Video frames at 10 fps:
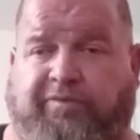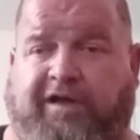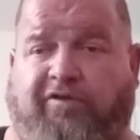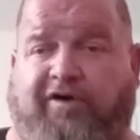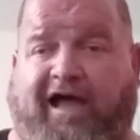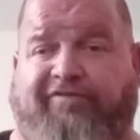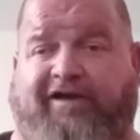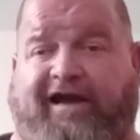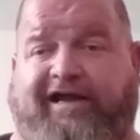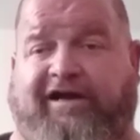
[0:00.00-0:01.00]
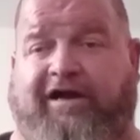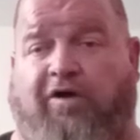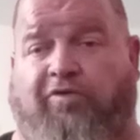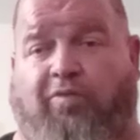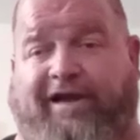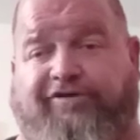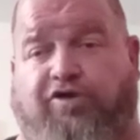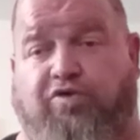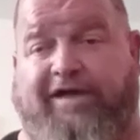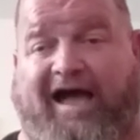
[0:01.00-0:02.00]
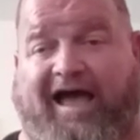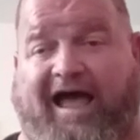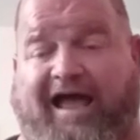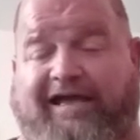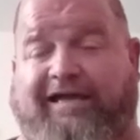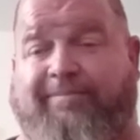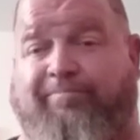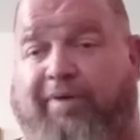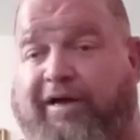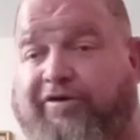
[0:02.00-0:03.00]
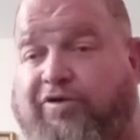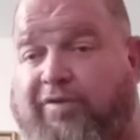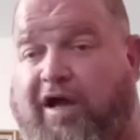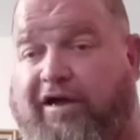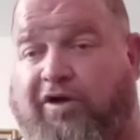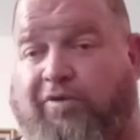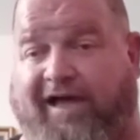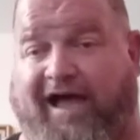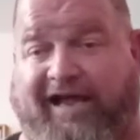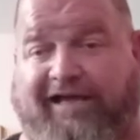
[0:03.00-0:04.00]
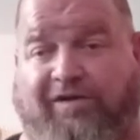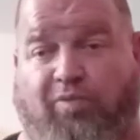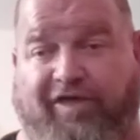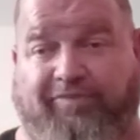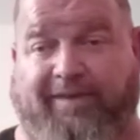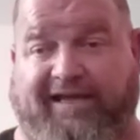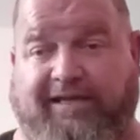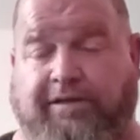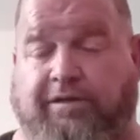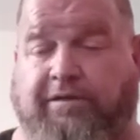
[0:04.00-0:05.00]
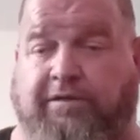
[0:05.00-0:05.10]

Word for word: the other knives that I carry on the way to kayak, but do not go kayaking with me,